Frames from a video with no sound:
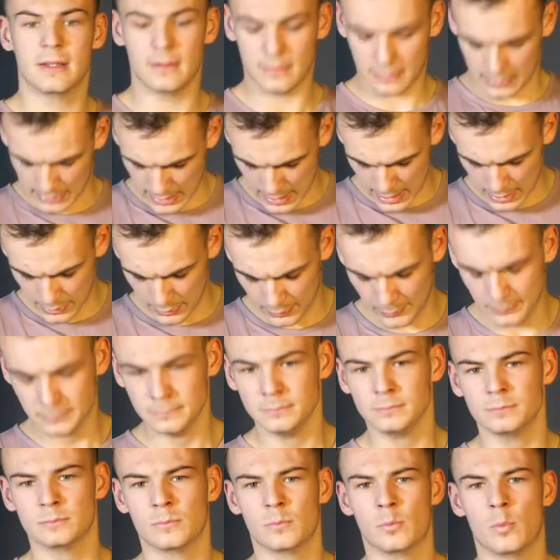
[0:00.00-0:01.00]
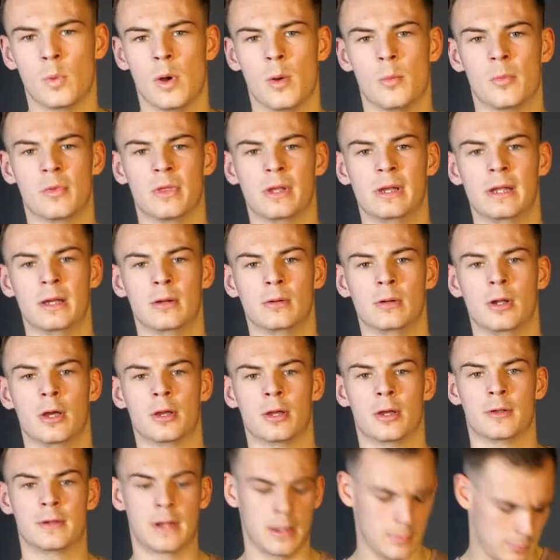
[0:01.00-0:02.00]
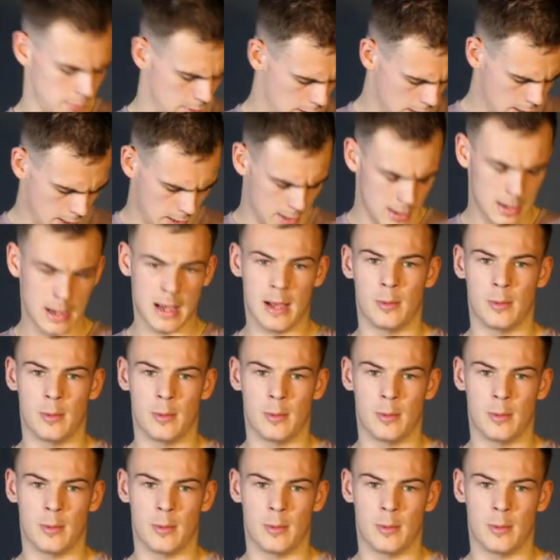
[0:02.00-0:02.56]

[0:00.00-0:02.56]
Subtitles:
hits again, one with a little logo down there